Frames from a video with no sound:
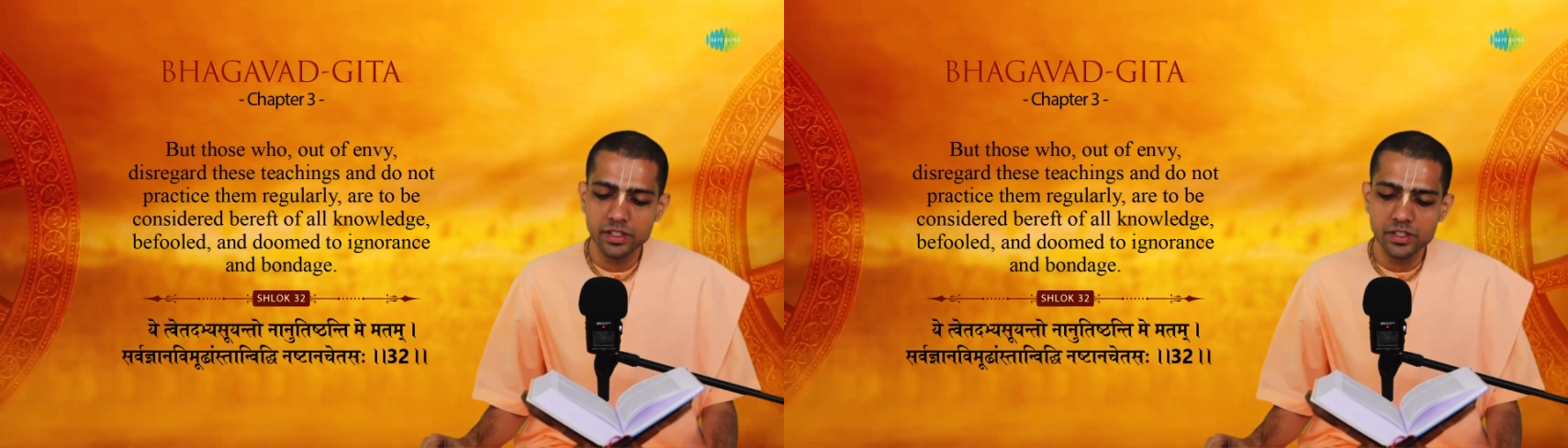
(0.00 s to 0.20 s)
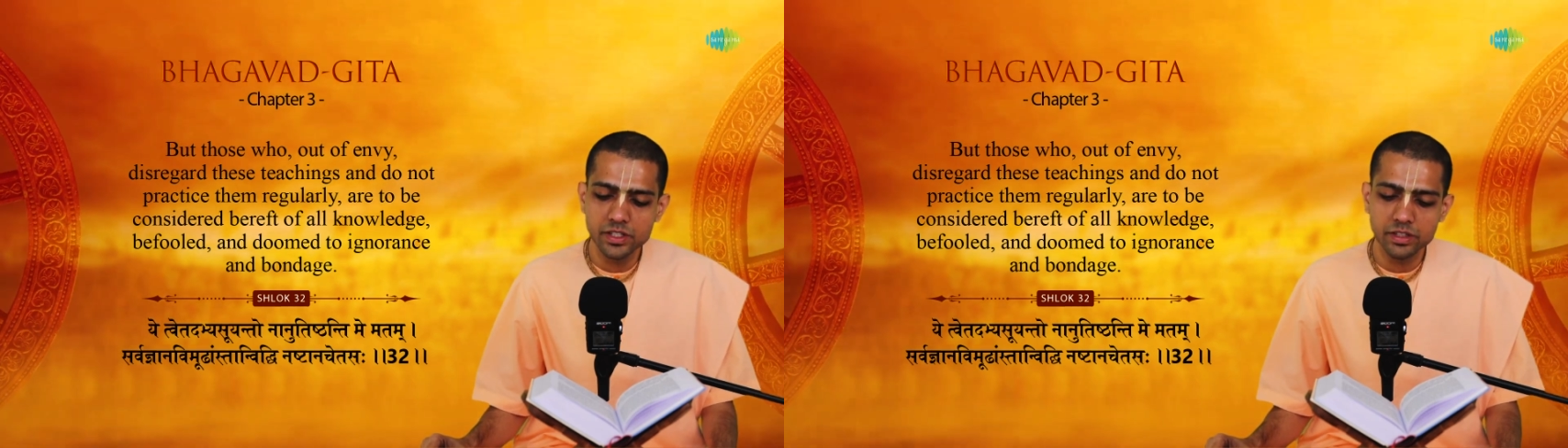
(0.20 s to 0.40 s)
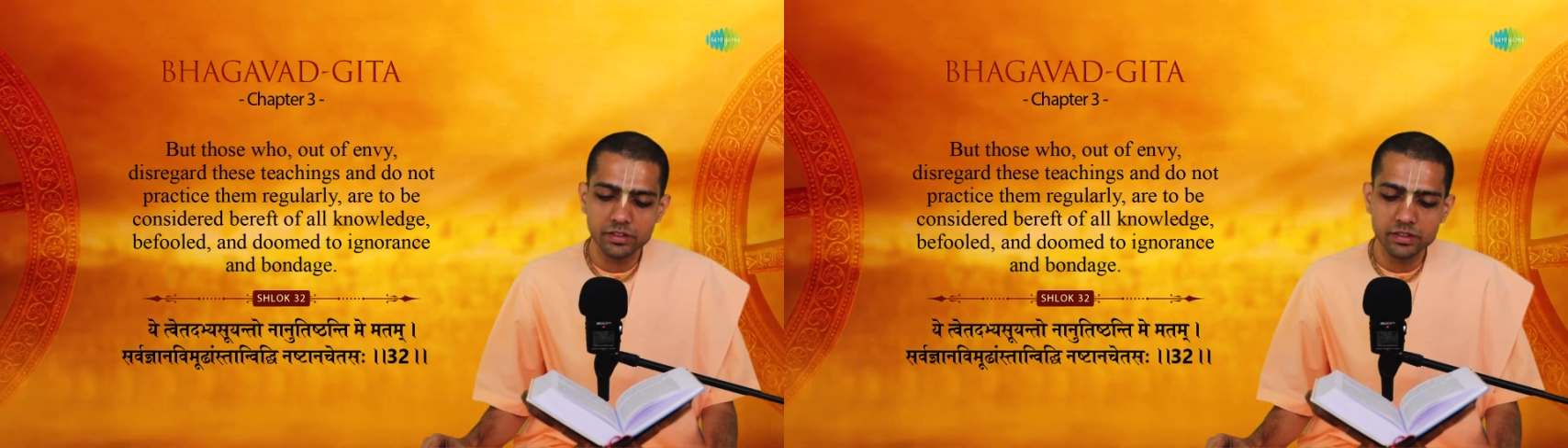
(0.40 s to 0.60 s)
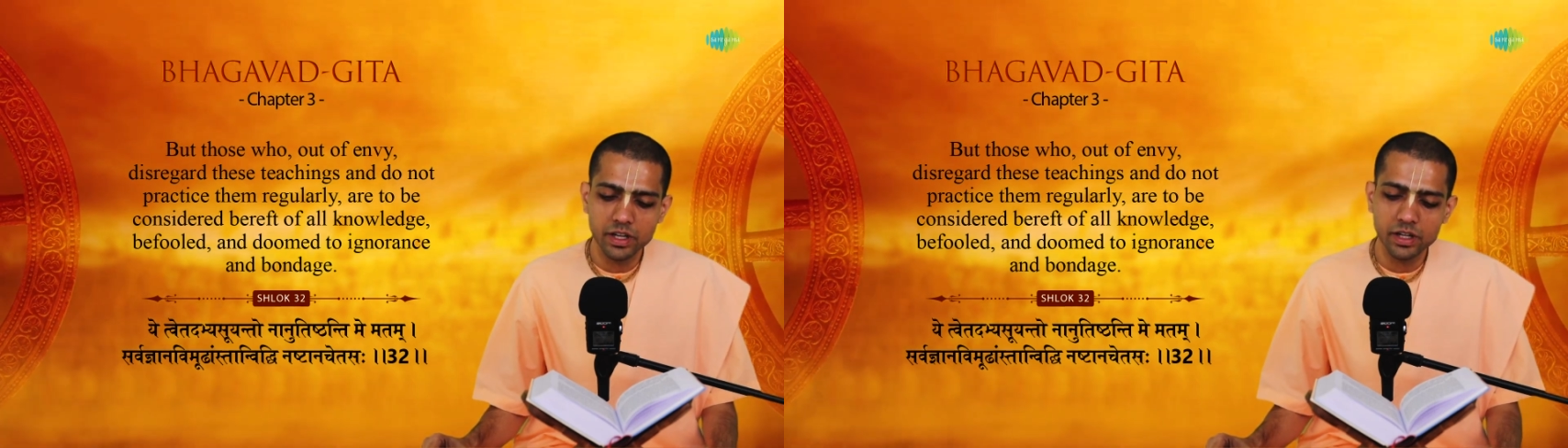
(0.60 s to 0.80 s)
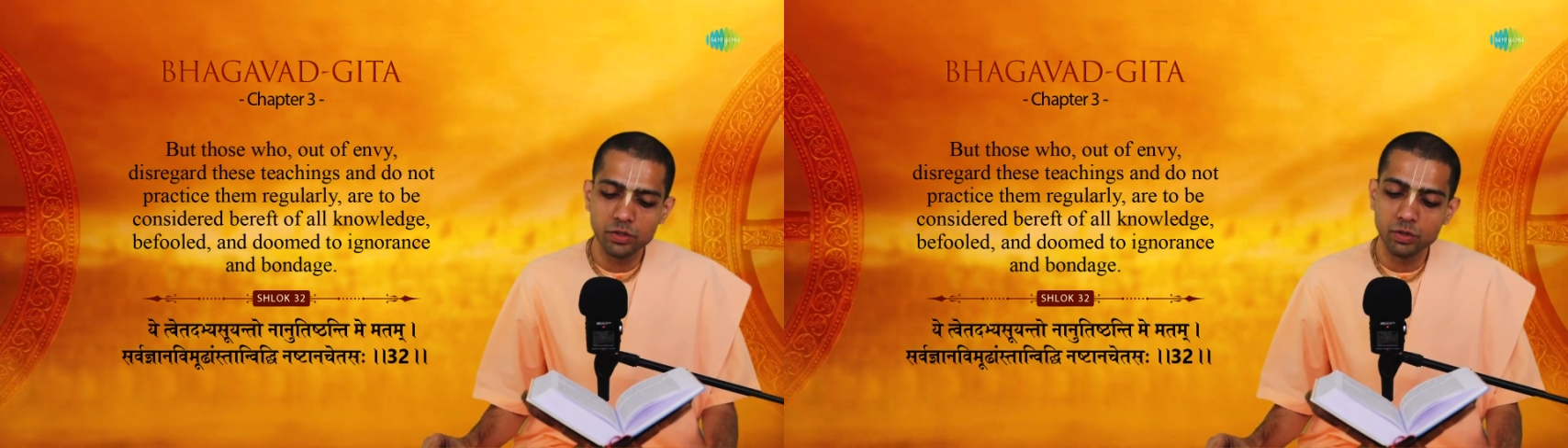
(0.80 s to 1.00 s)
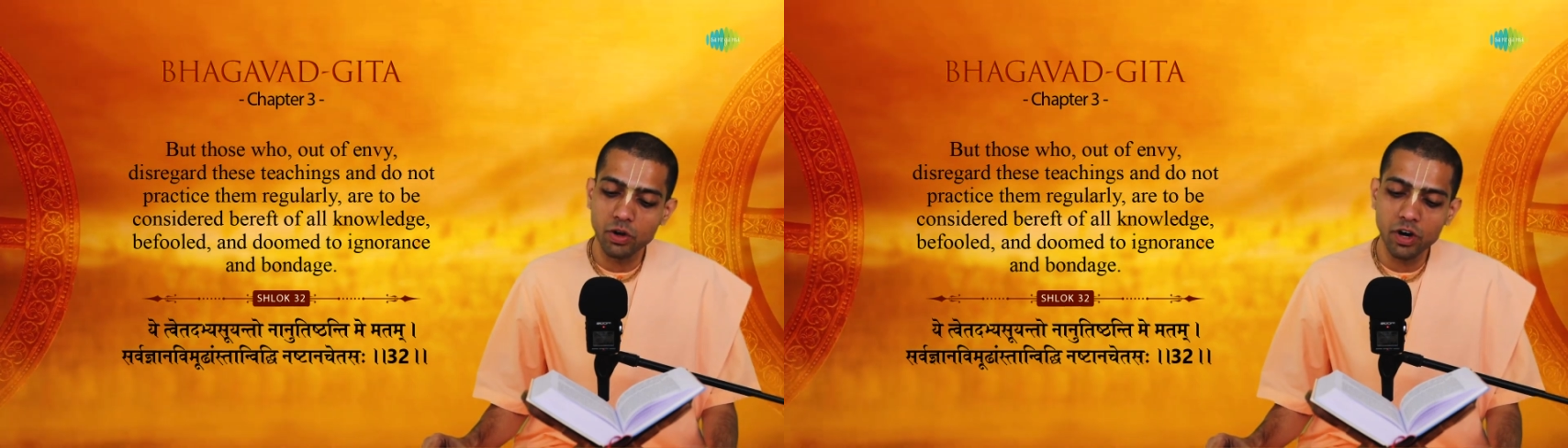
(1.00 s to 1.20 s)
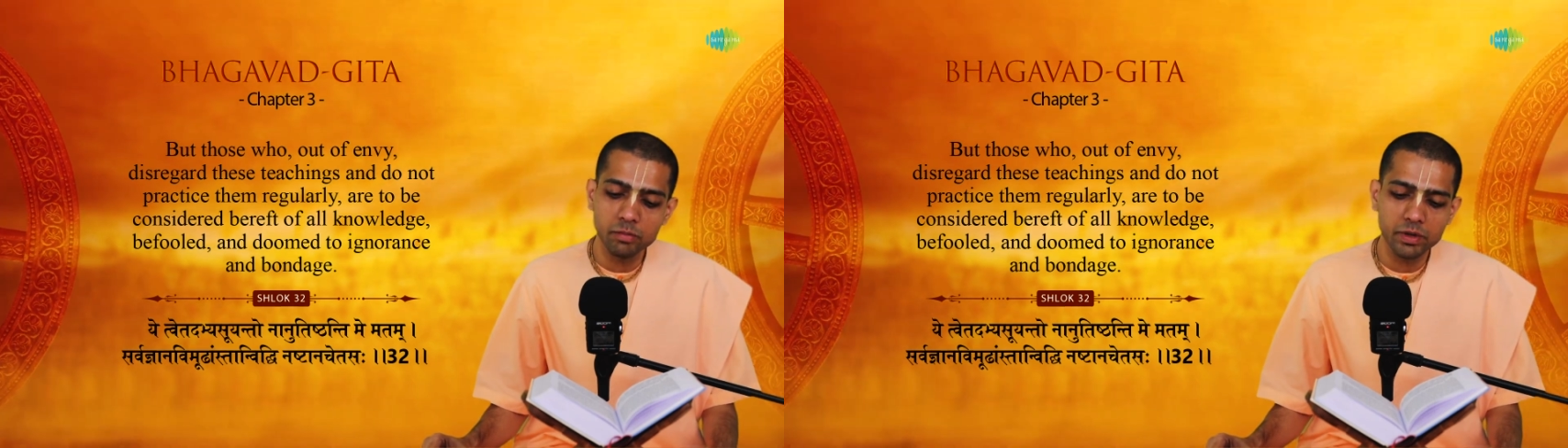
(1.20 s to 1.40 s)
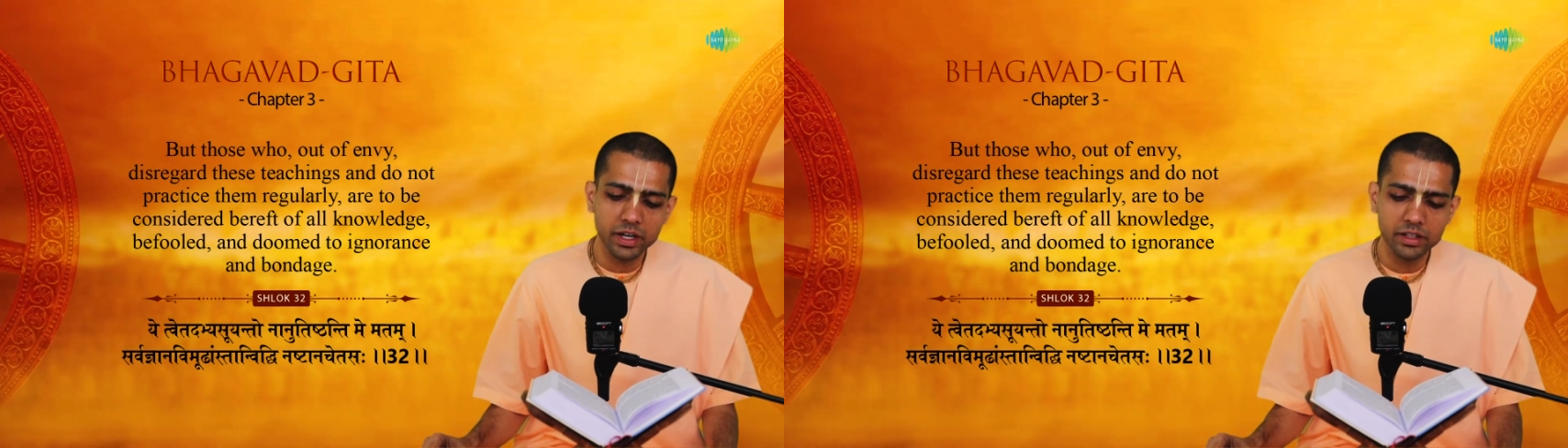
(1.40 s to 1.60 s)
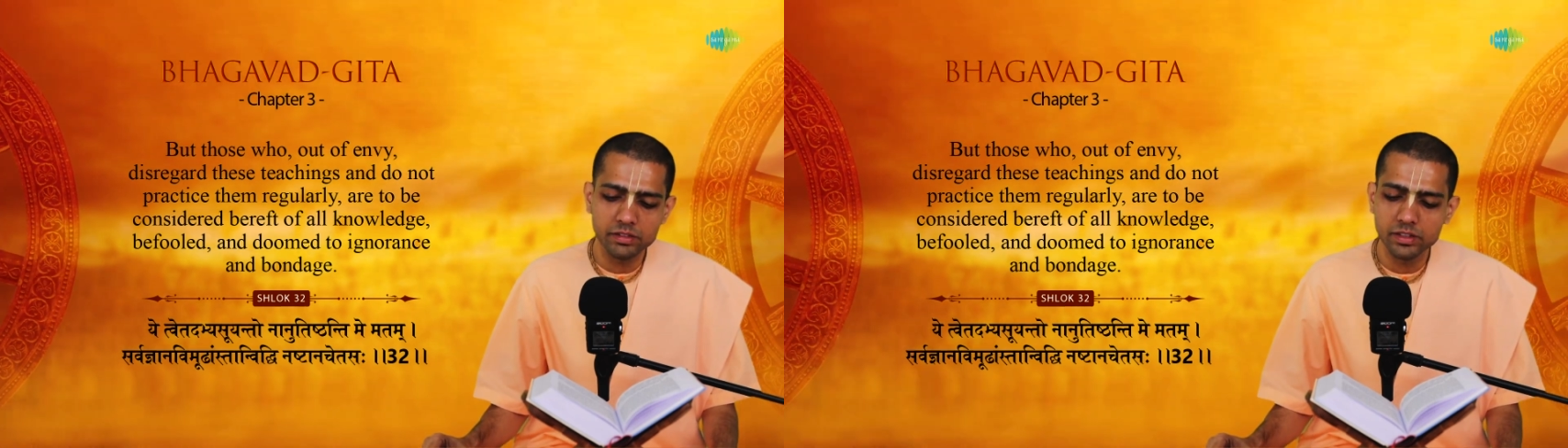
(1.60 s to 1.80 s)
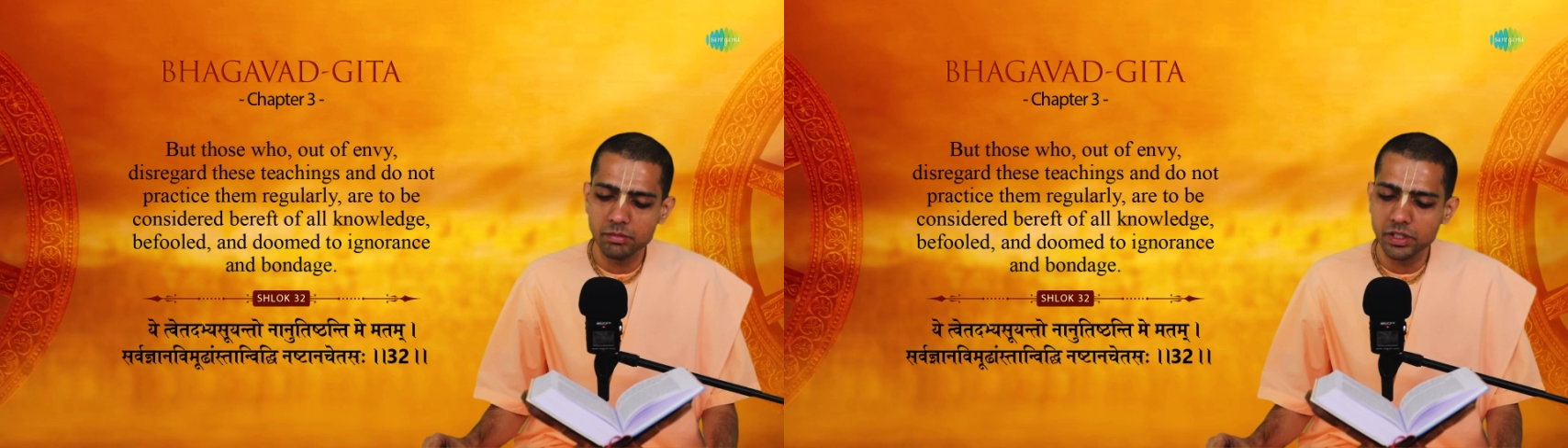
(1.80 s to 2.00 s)
teachings and do not
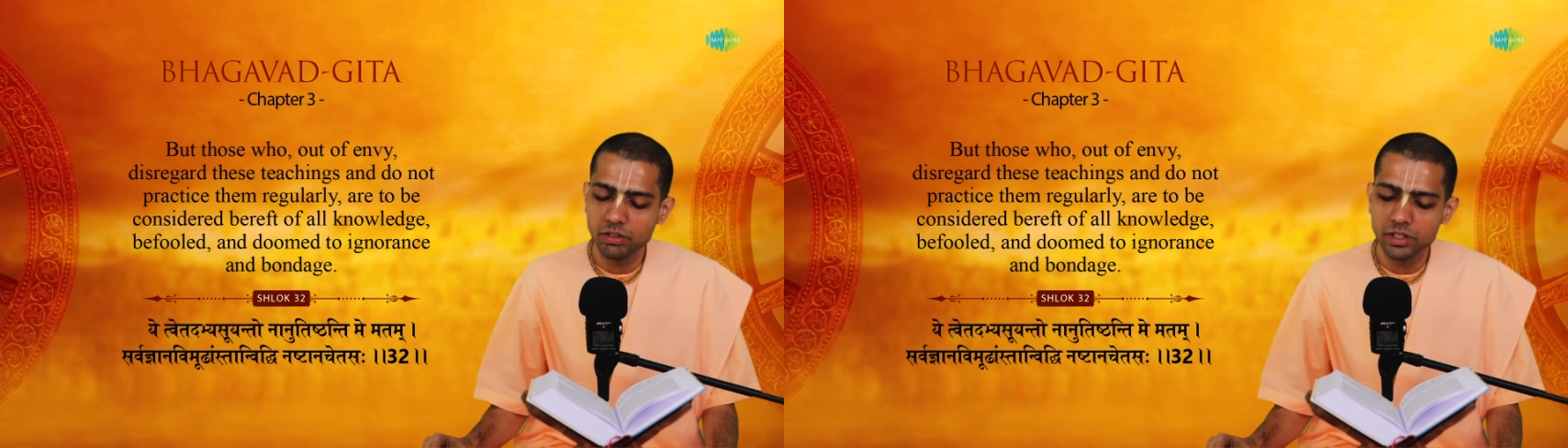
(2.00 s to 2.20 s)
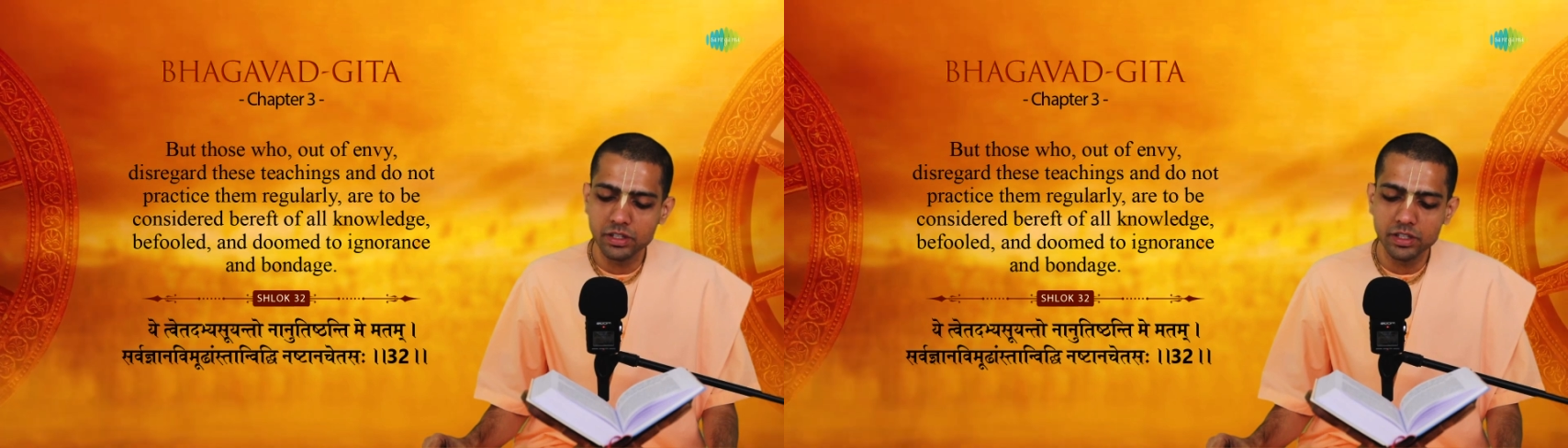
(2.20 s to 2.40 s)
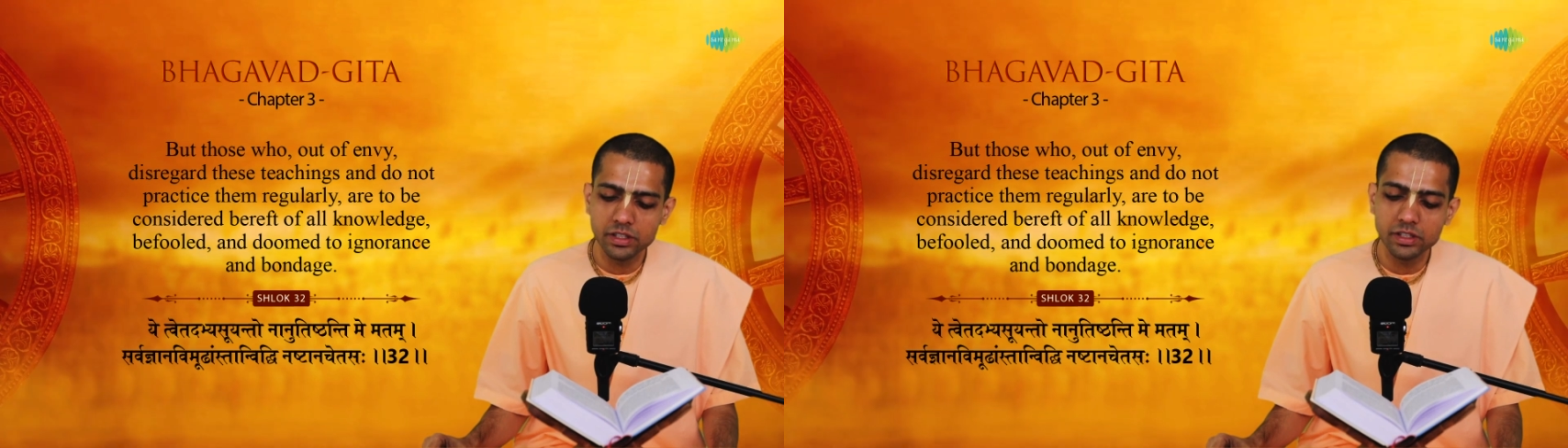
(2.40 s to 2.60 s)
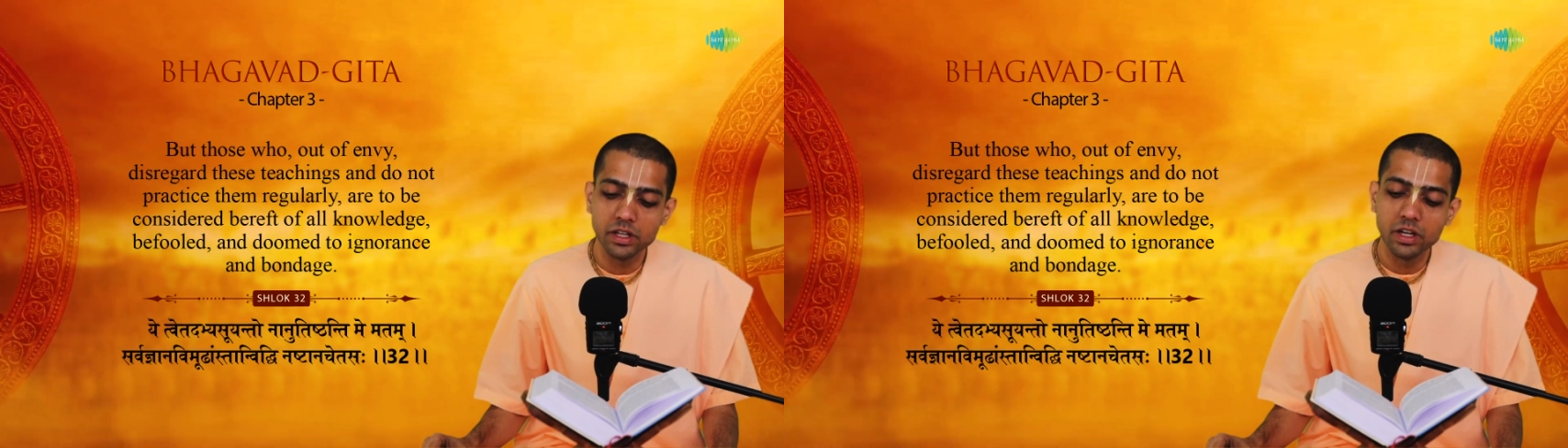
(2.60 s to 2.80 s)
practice them regularly